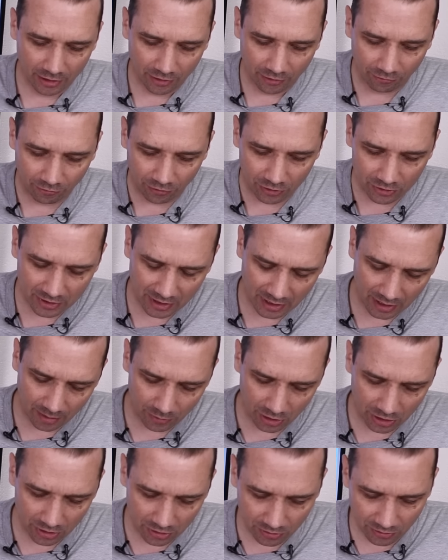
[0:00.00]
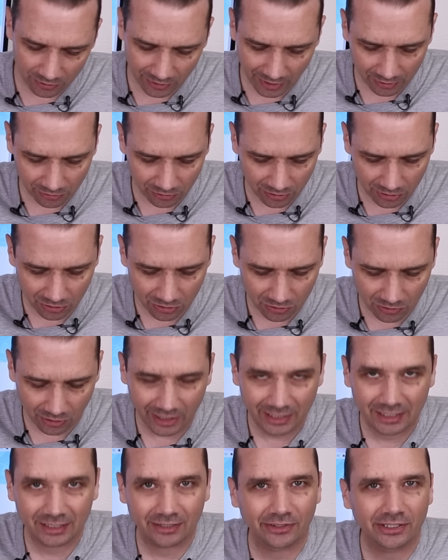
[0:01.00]
The first thing I'm gonna do is actually just
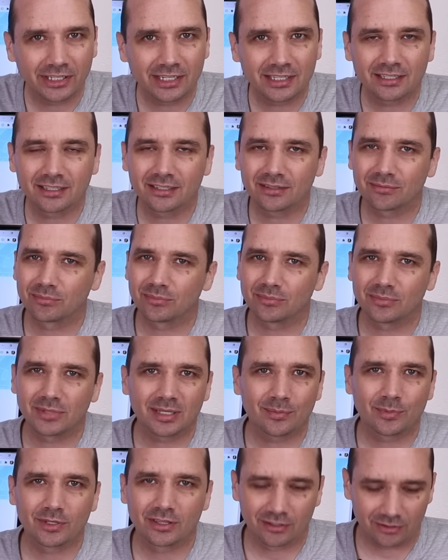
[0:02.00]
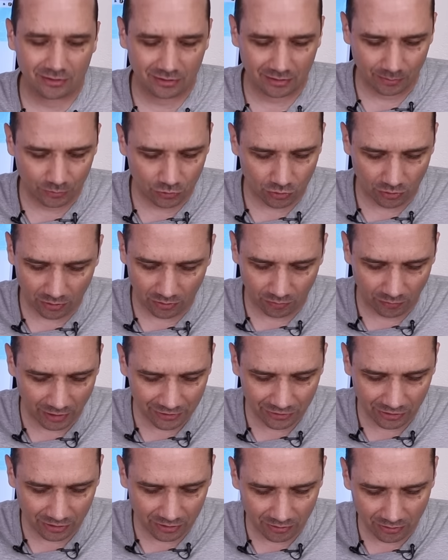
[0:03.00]
try cleaning it. Maybe there's some sort of
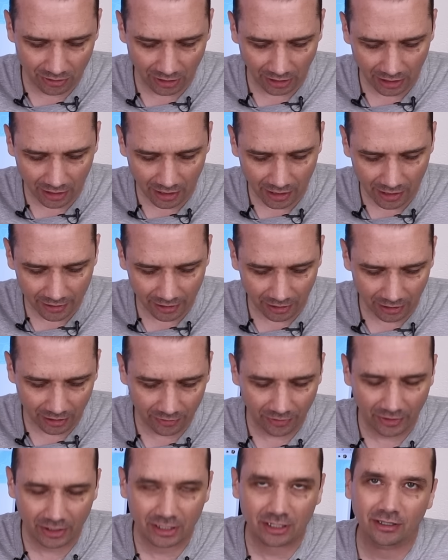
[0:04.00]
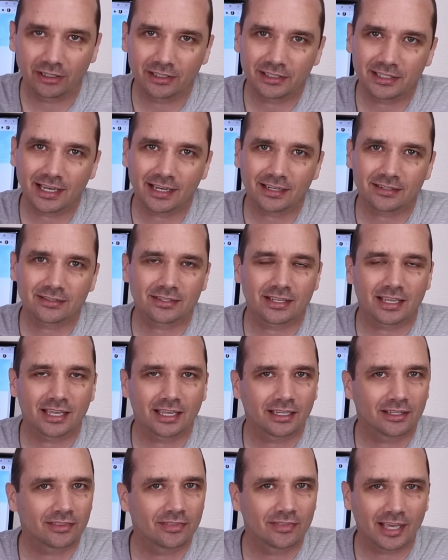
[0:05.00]
residue that got on the contacts
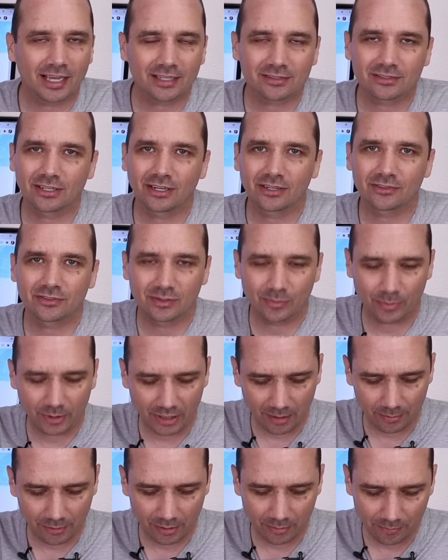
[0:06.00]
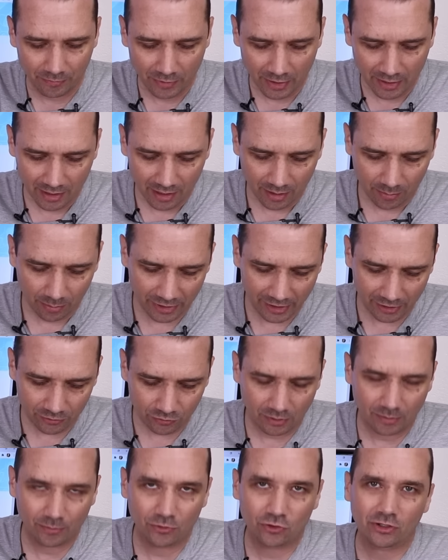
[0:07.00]
and that's causing the problem, but that's
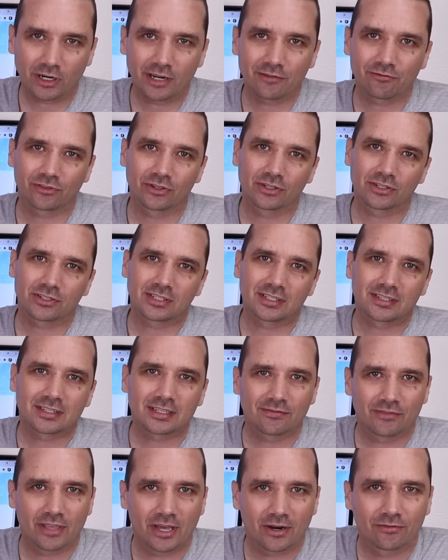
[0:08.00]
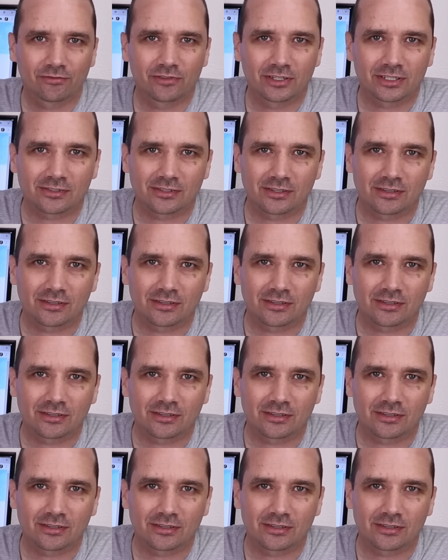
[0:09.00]
what I'm gonna try first and see if that'll fix